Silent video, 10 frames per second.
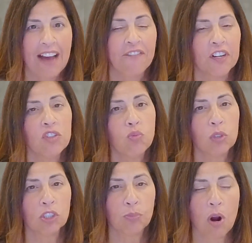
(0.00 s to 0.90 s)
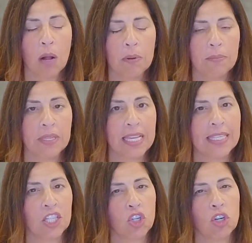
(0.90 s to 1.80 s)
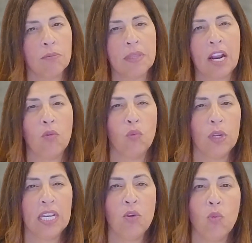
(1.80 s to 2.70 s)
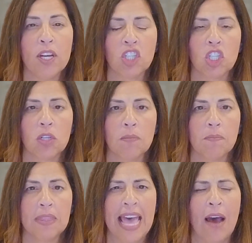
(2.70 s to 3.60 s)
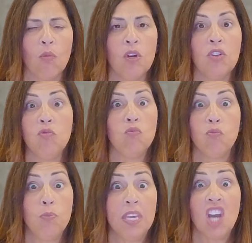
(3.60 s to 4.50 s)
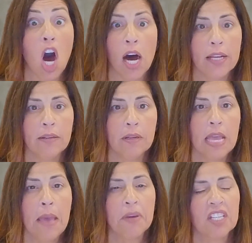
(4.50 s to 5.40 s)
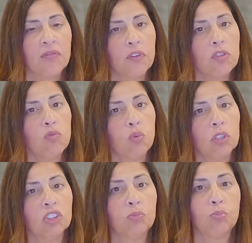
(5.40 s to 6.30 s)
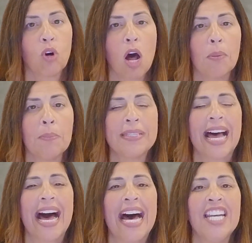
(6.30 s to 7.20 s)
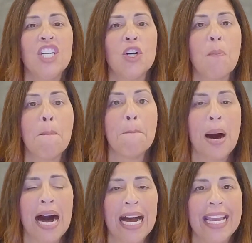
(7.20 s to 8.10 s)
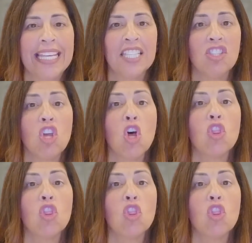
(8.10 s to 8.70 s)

First world problems is a term that I really wish that would be gone, because first world problems undermines